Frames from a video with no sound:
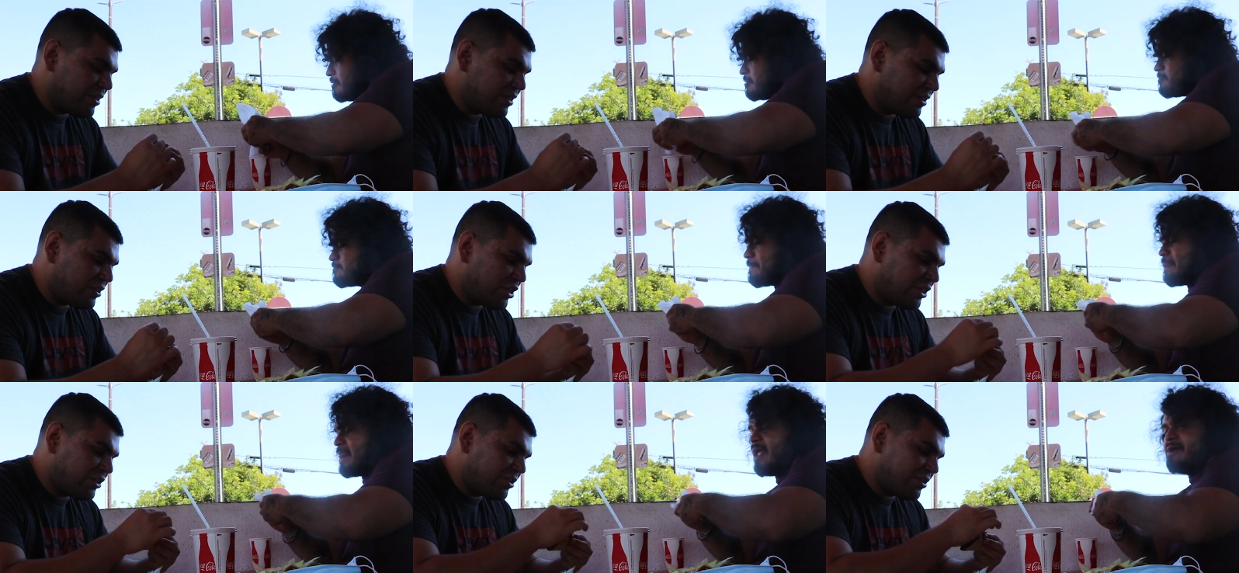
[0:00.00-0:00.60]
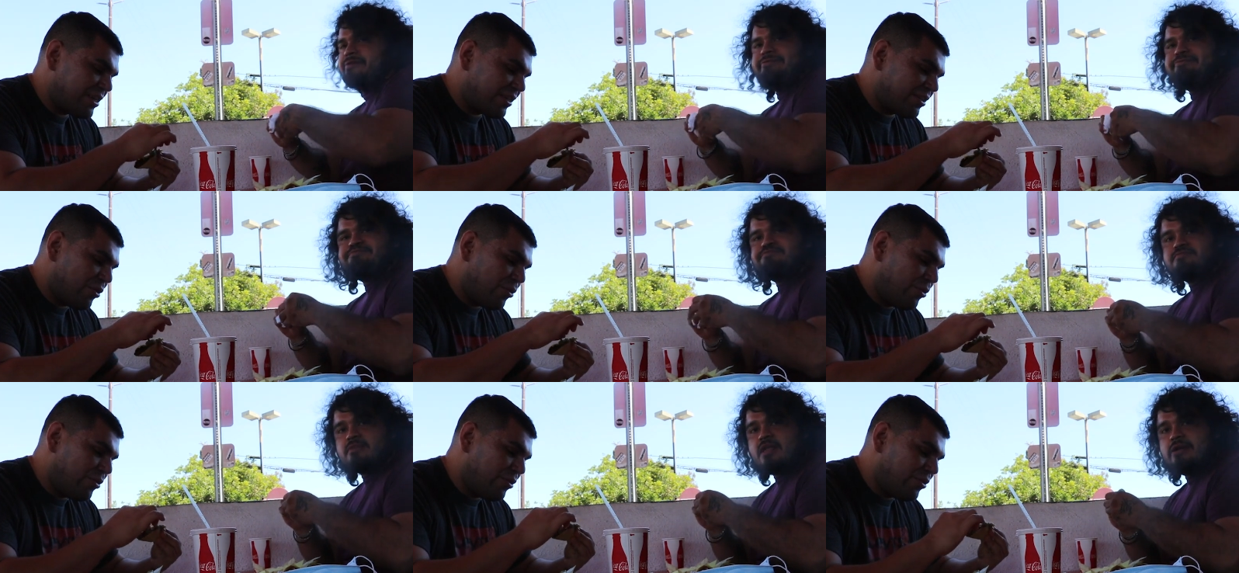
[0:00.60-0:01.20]
Speaker 1: Damn. It changes like the
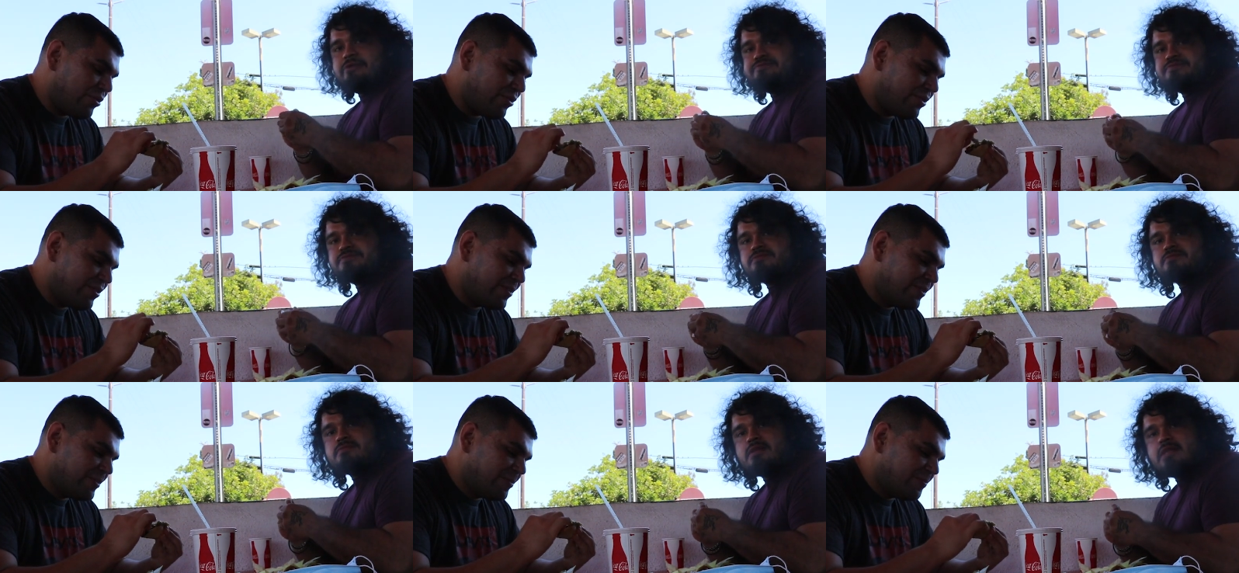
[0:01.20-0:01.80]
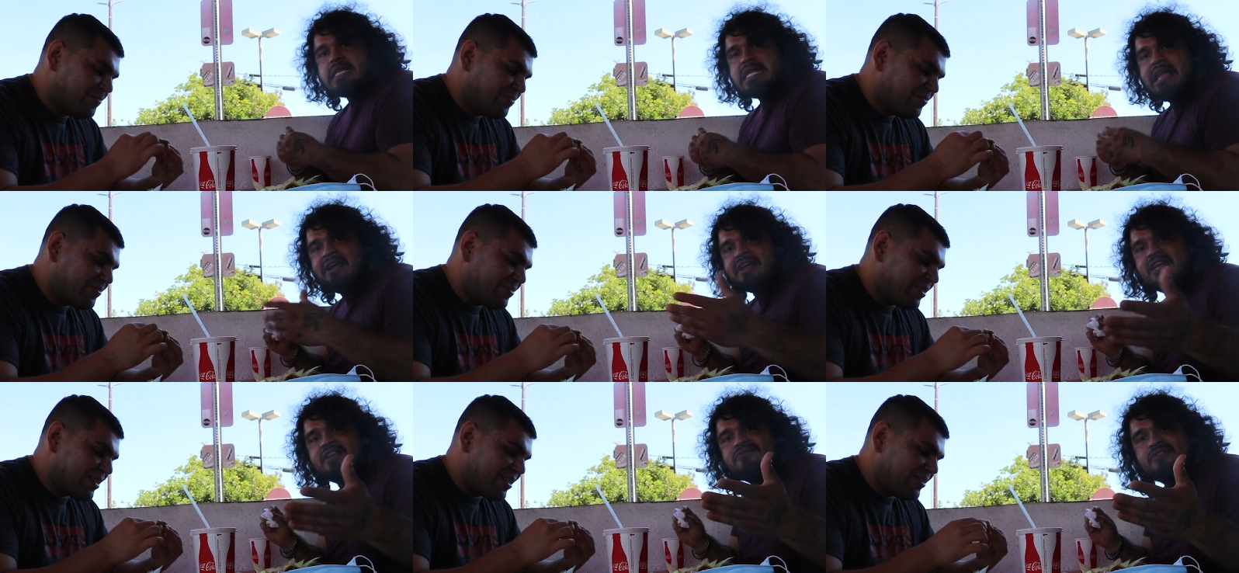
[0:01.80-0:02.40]
whole.
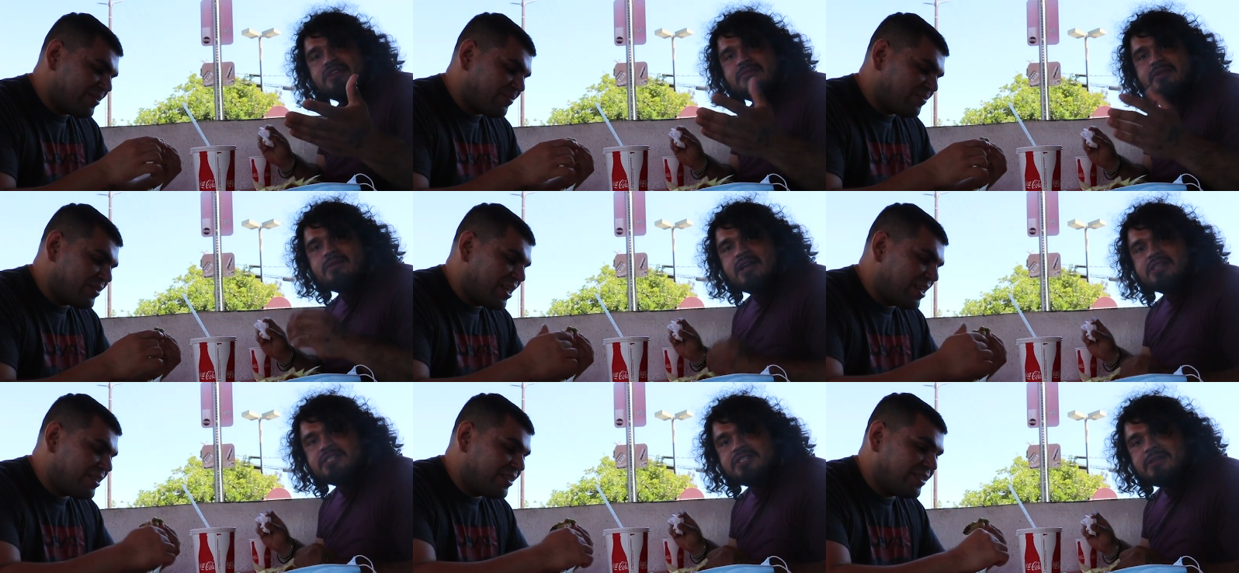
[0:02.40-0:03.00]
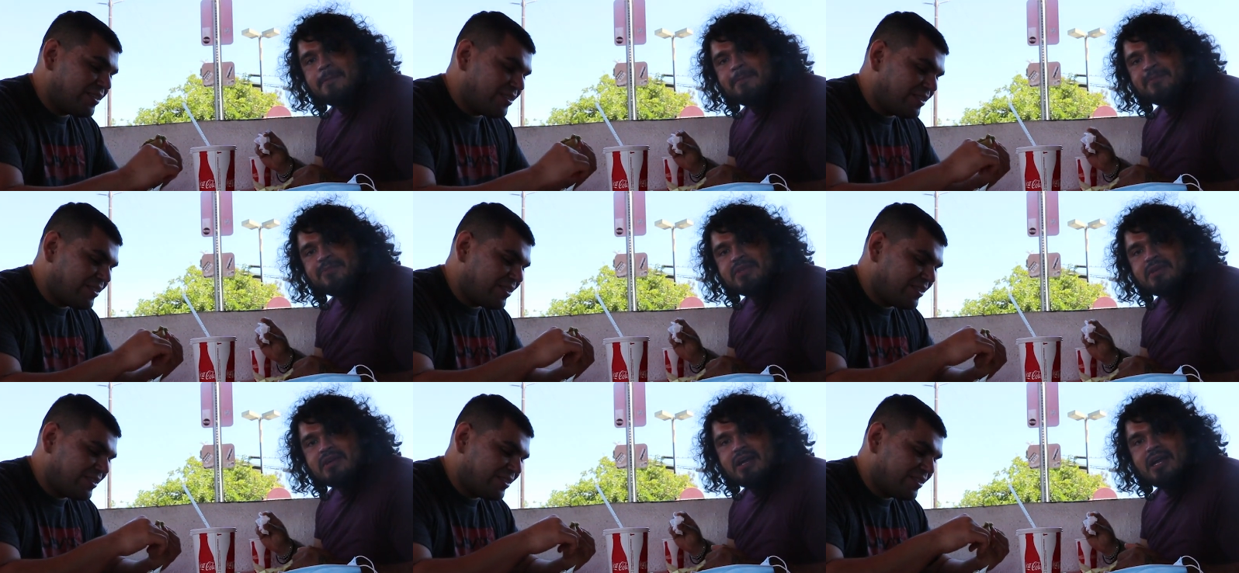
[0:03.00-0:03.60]
Again, for anybody watching,
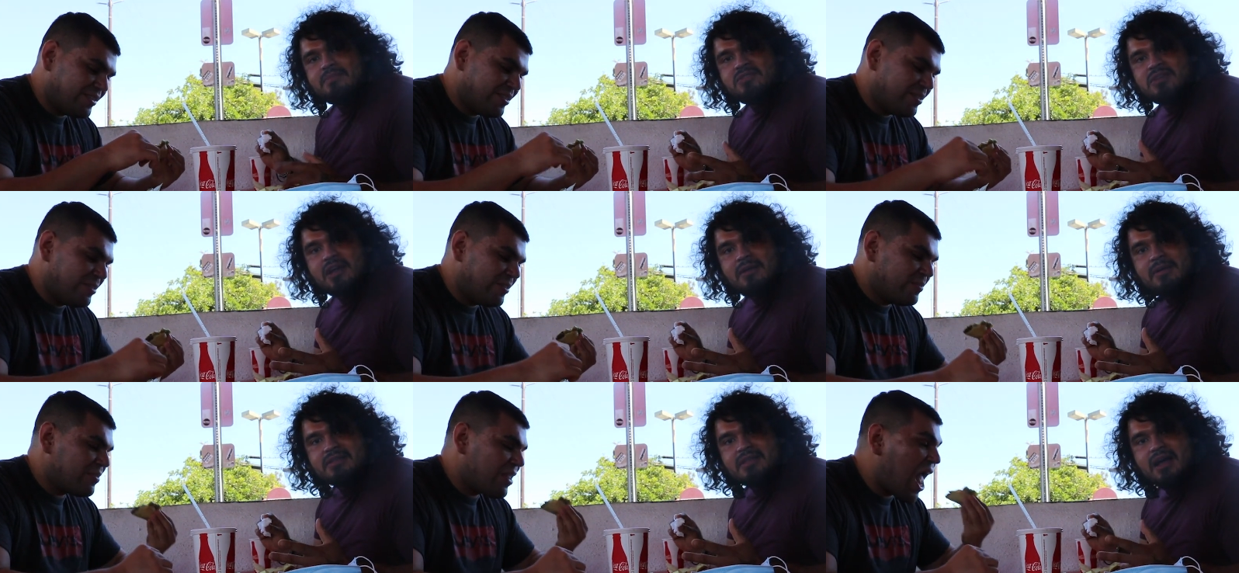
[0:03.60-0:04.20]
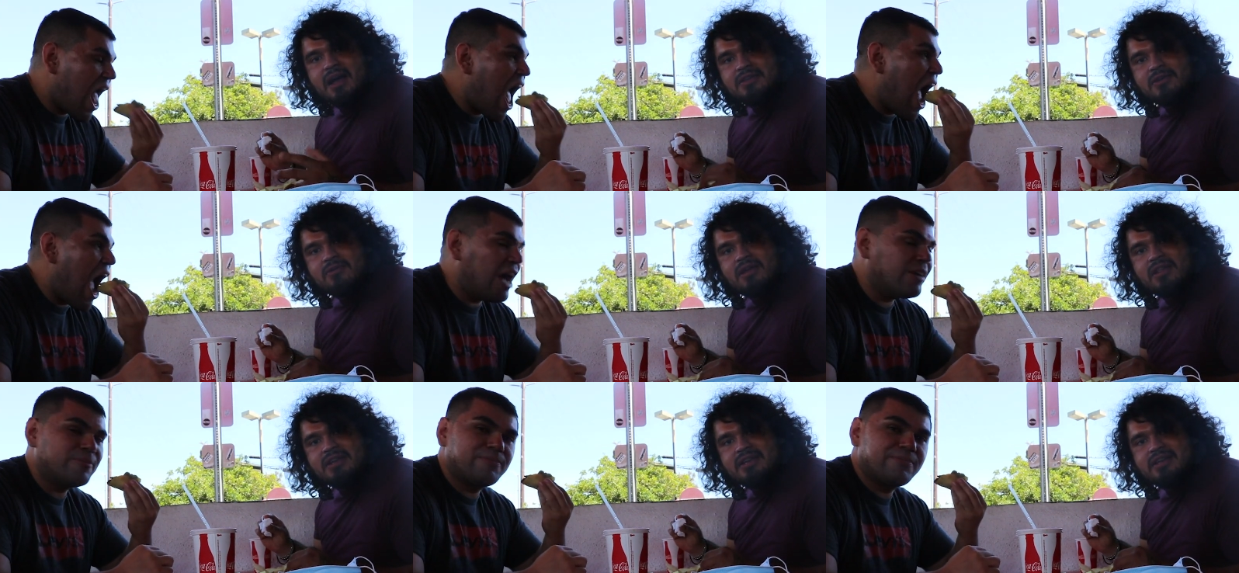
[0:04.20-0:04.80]
I'm um, sorry about the audio
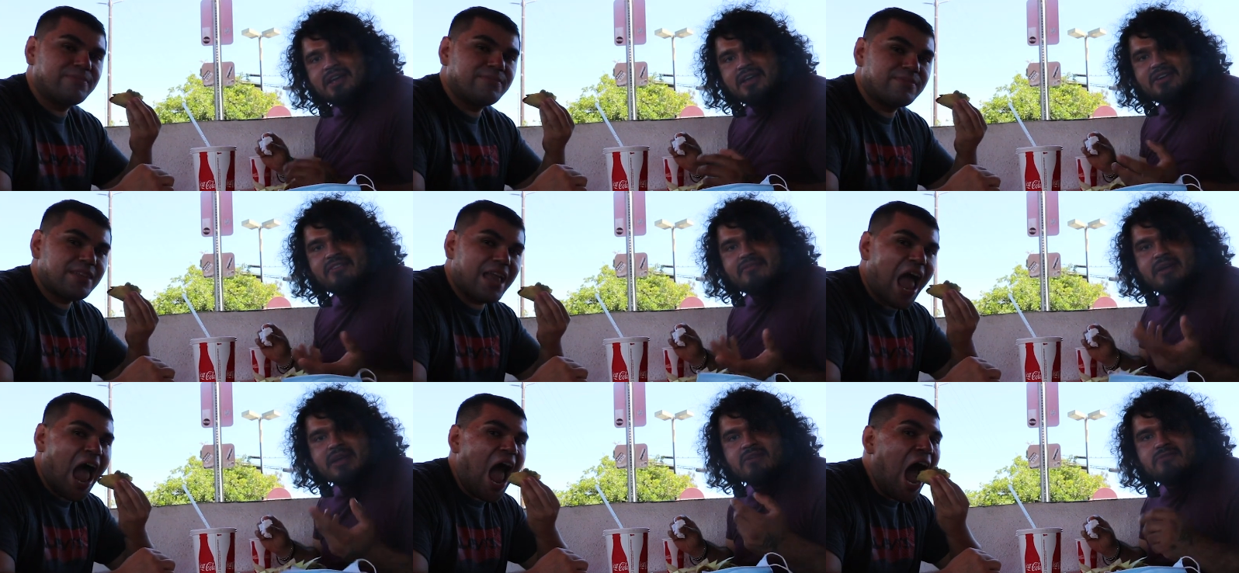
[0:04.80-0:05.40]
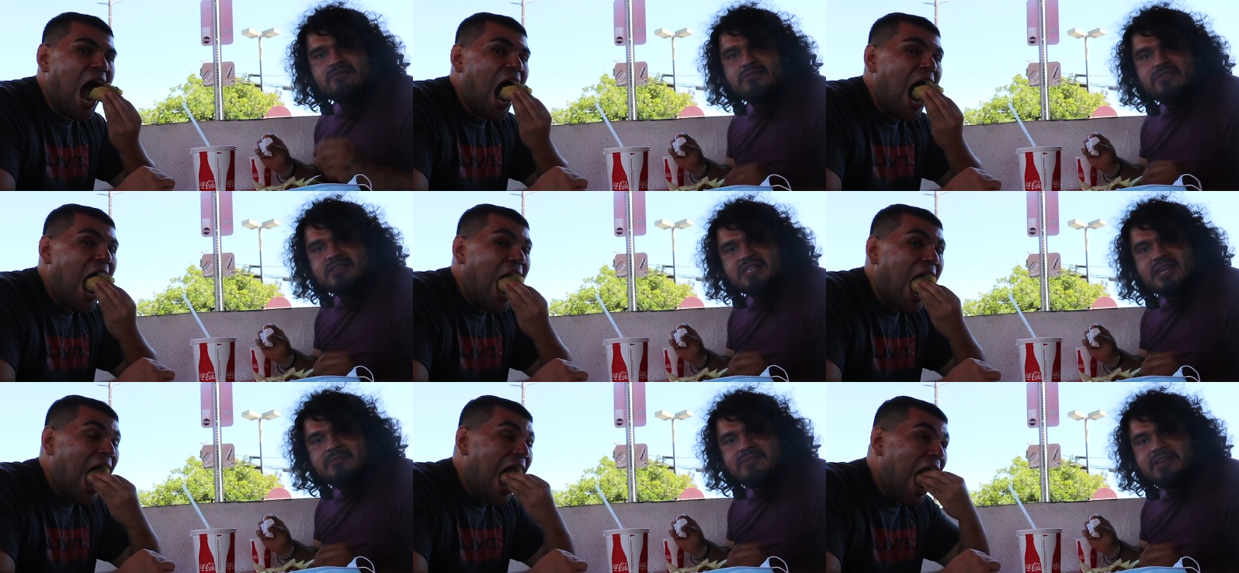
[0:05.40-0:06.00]
quality. I don't have a microphone for
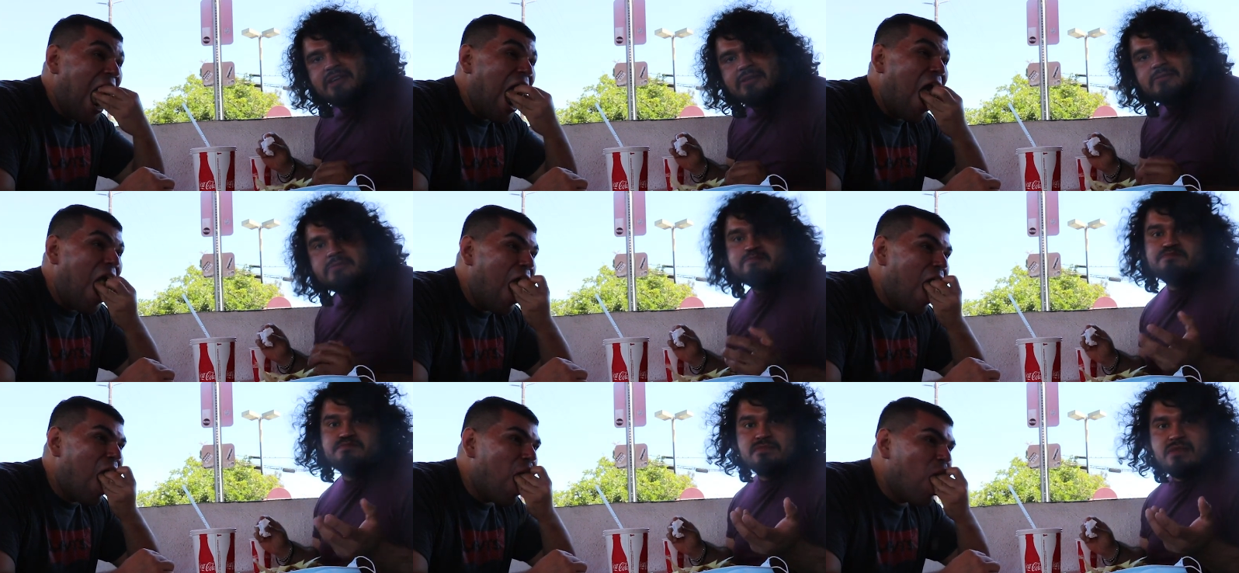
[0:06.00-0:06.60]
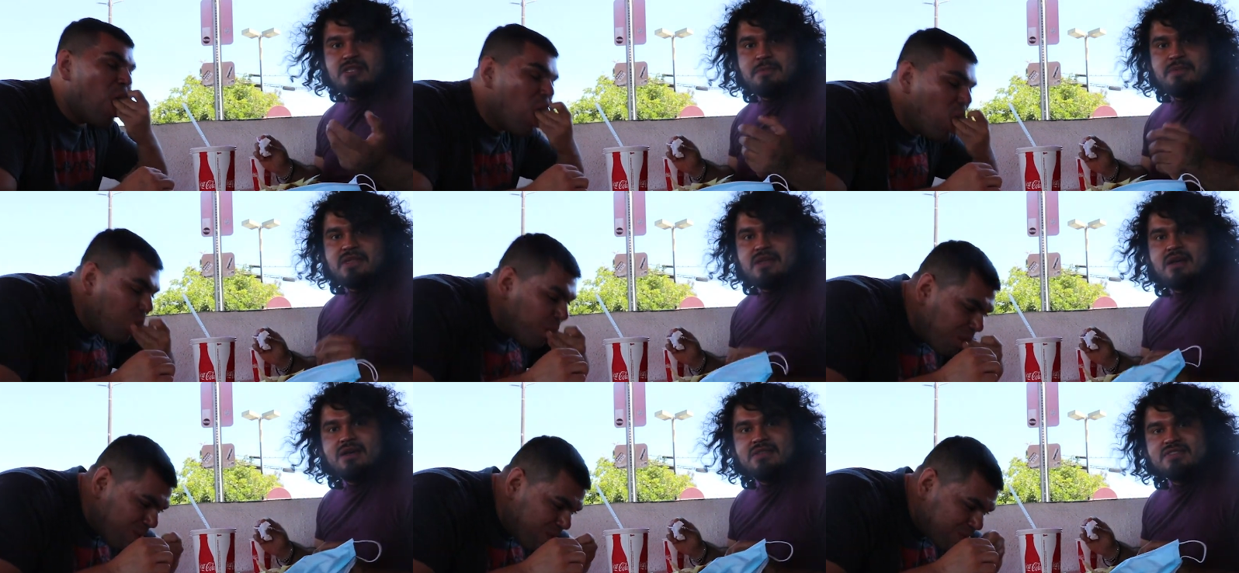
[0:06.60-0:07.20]
this camera yet. Oh.
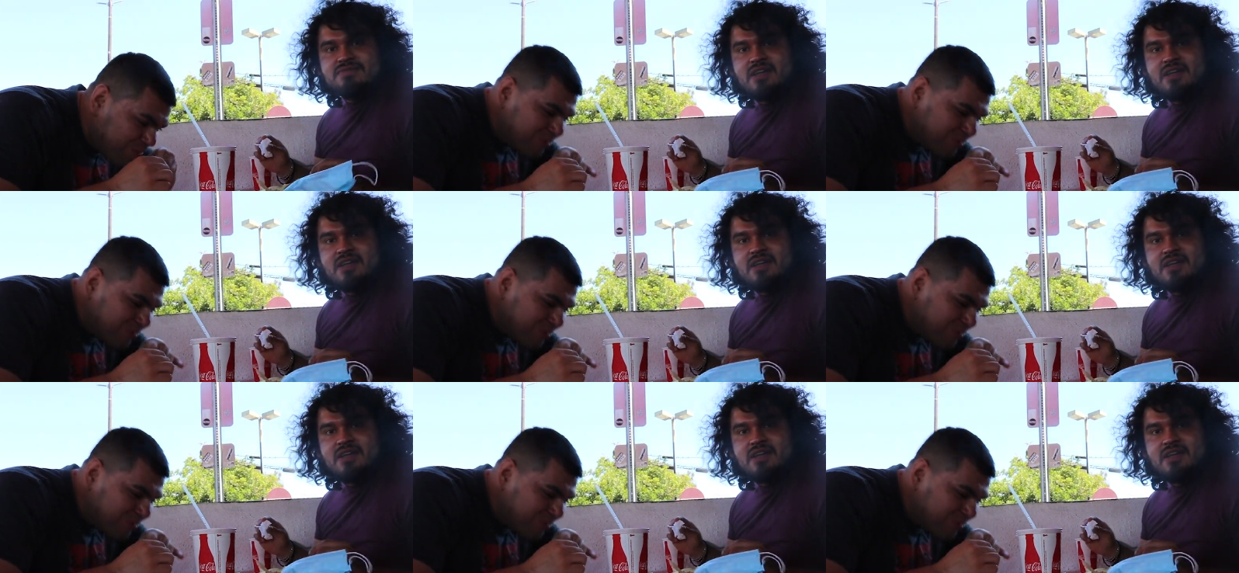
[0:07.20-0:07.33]
Depending on how this